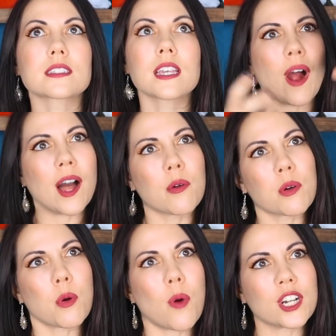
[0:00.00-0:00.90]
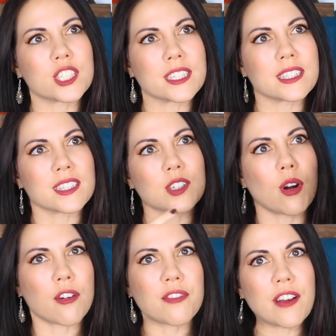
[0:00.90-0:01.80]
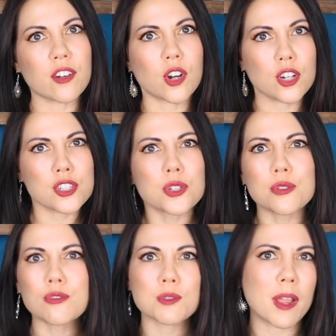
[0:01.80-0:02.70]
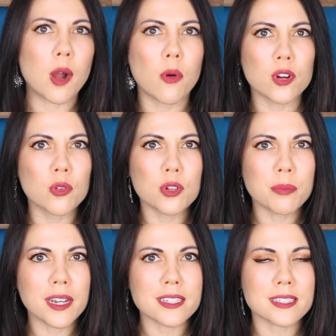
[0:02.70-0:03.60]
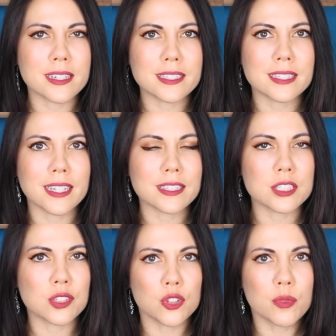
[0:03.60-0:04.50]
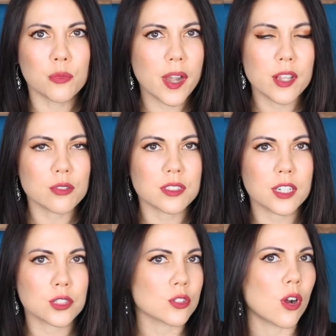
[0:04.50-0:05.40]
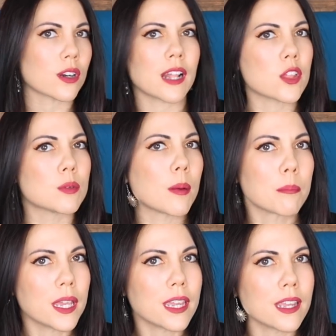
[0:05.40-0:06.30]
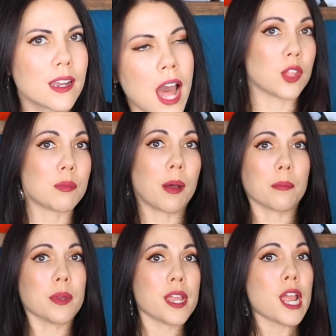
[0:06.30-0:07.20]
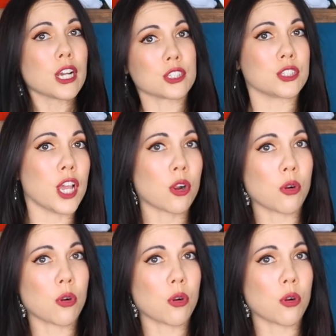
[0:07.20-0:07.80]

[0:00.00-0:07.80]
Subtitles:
And while we were watching, our favorite cartoons, my abuelo would be listening to like this Cuban radio station called Radio Bambi. Radio Bambi, si es